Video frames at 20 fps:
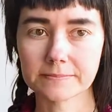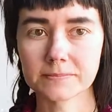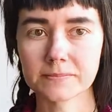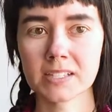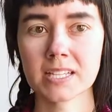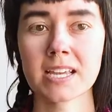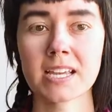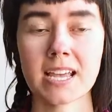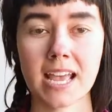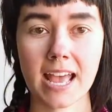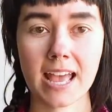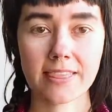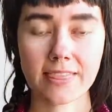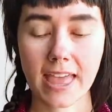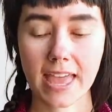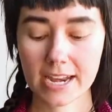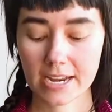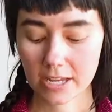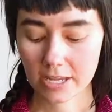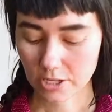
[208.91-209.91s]
And then
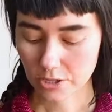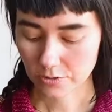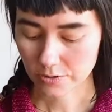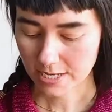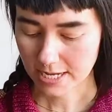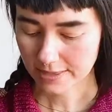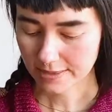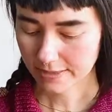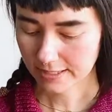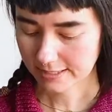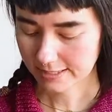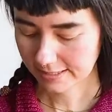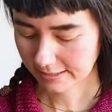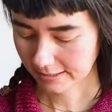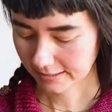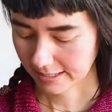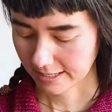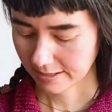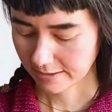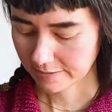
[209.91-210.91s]
you knit the
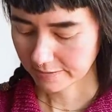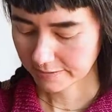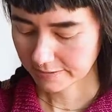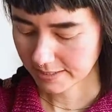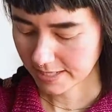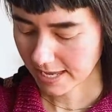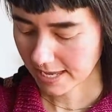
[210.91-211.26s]
sleeves, and the